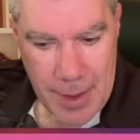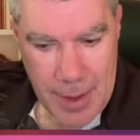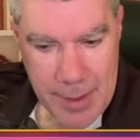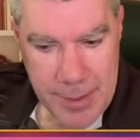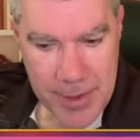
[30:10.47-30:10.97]

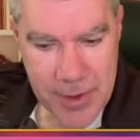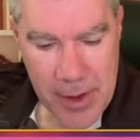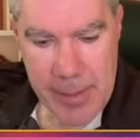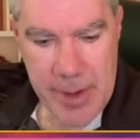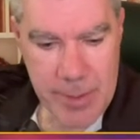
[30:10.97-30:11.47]
there's
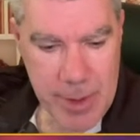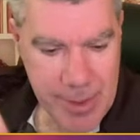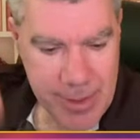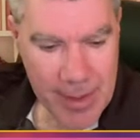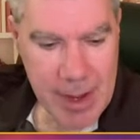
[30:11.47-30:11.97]
going to be a
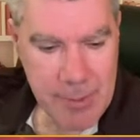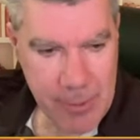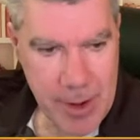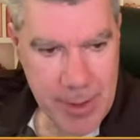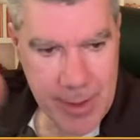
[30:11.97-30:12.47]
moment in time
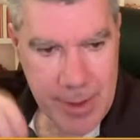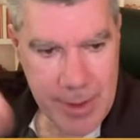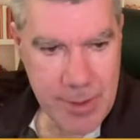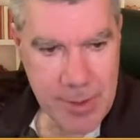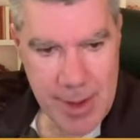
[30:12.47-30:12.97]
when
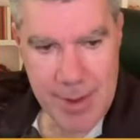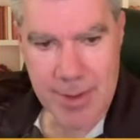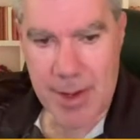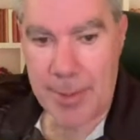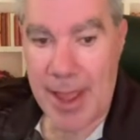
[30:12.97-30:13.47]
the UK is
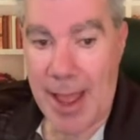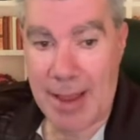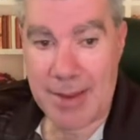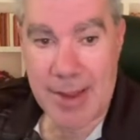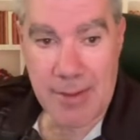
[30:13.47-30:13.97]
going to be
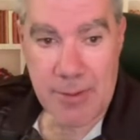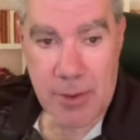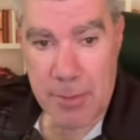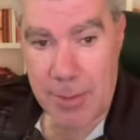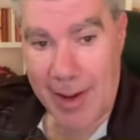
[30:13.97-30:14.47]
asking
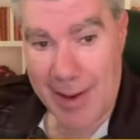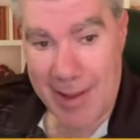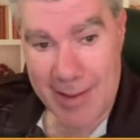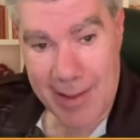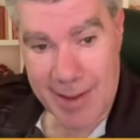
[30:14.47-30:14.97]
for
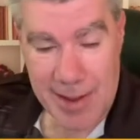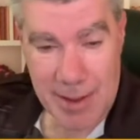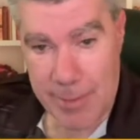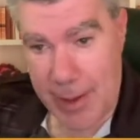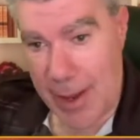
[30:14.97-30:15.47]
Binance to
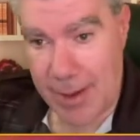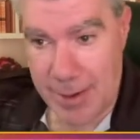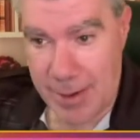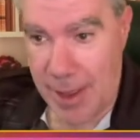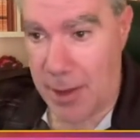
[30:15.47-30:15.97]
come back
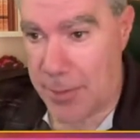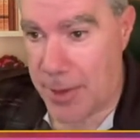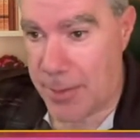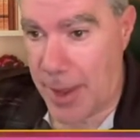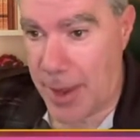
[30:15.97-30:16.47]
and help
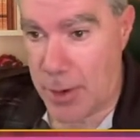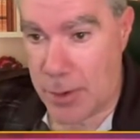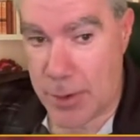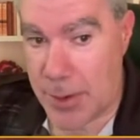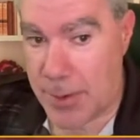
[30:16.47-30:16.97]
them out.